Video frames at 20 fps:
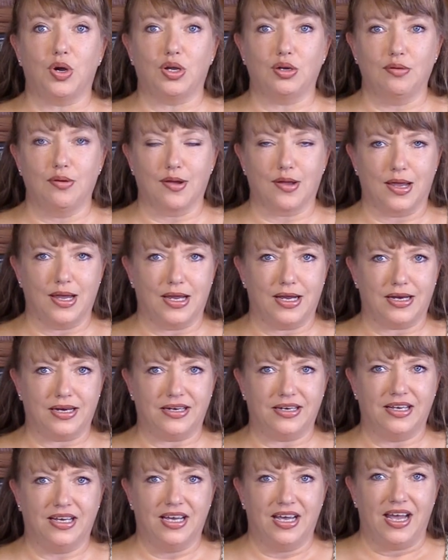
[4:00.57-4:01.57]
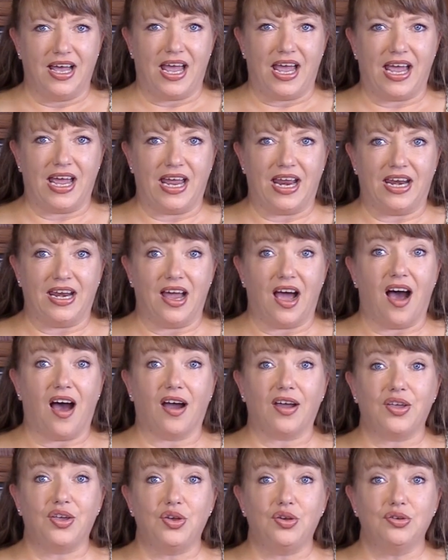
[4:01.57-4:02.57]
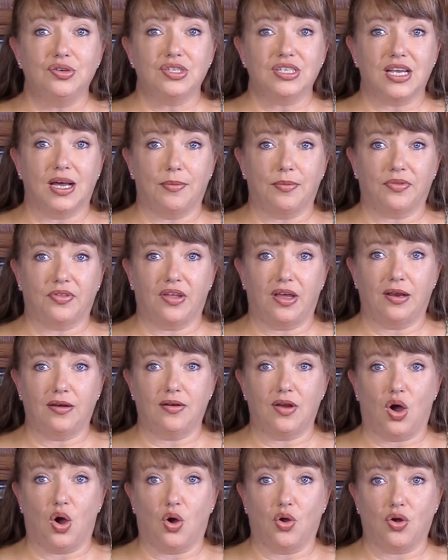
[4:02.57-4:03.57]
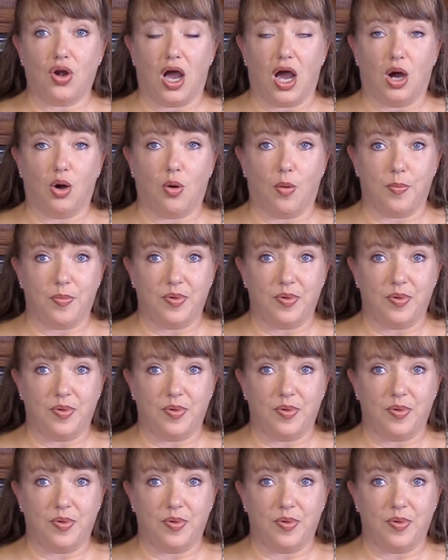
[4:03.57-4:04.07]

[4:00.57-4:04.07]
were looking, and I used some of them on our